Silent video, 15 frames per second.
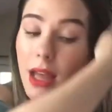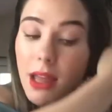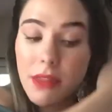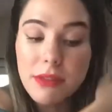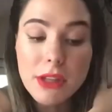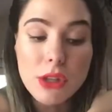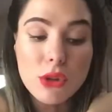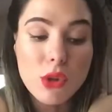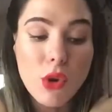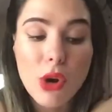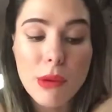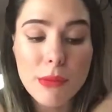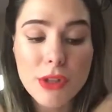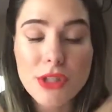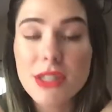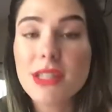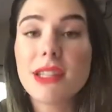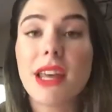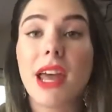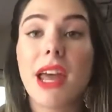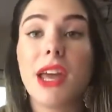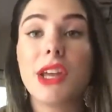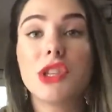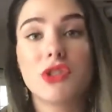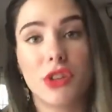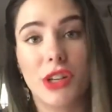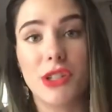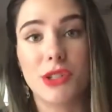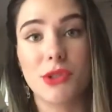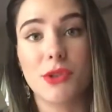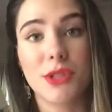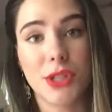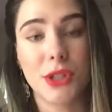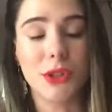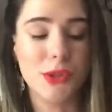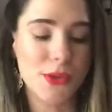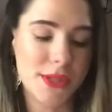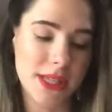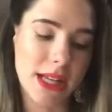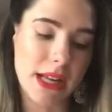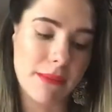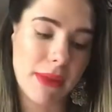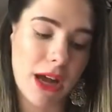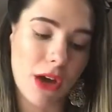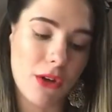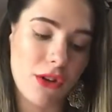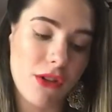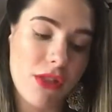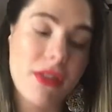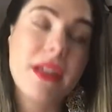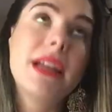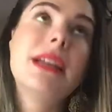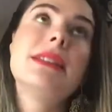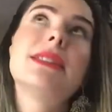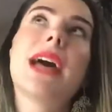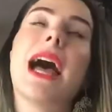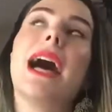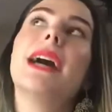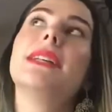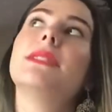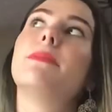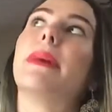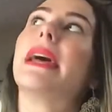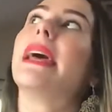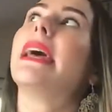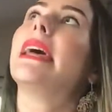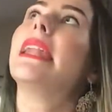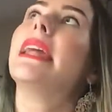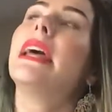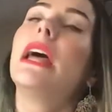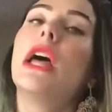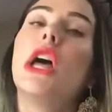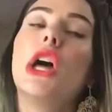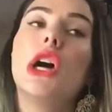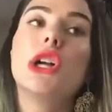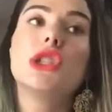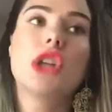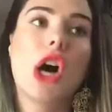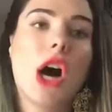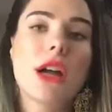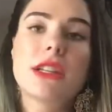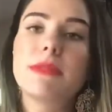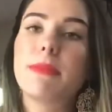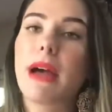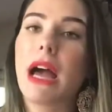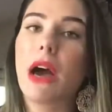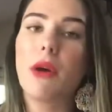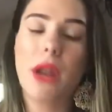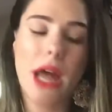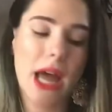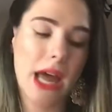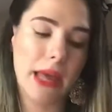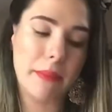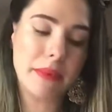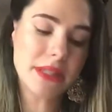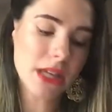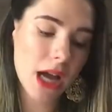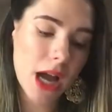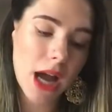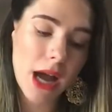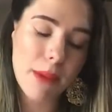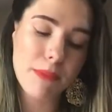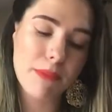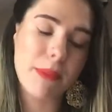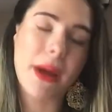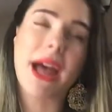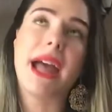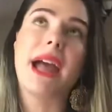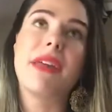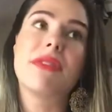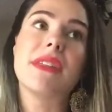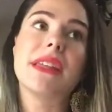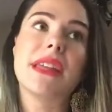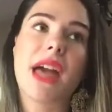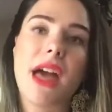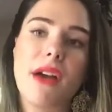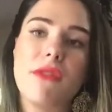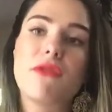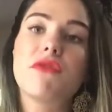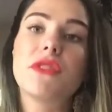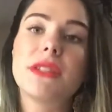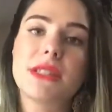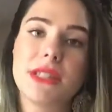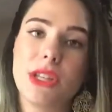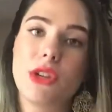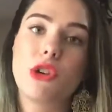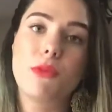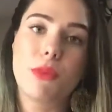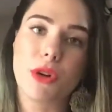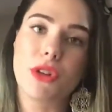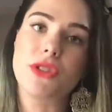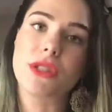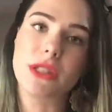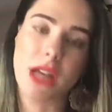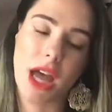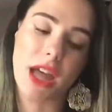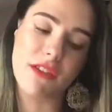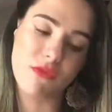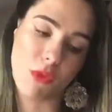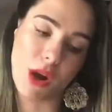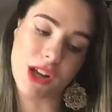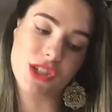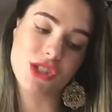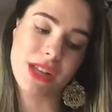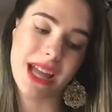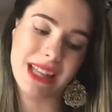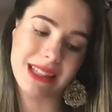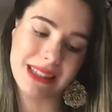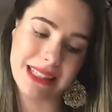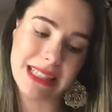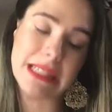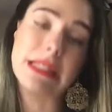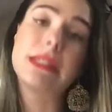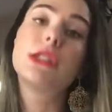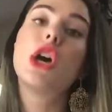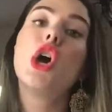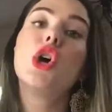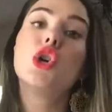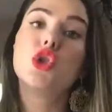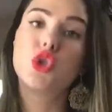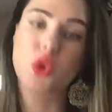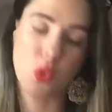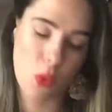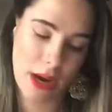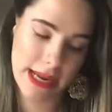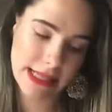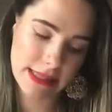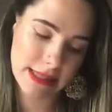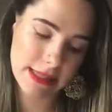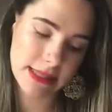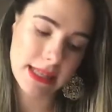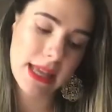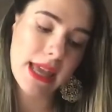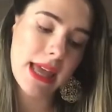The Mercier Translucent Loose Setting Powder. This has been talked about, hyped up by I think every single person I've watched at least twice.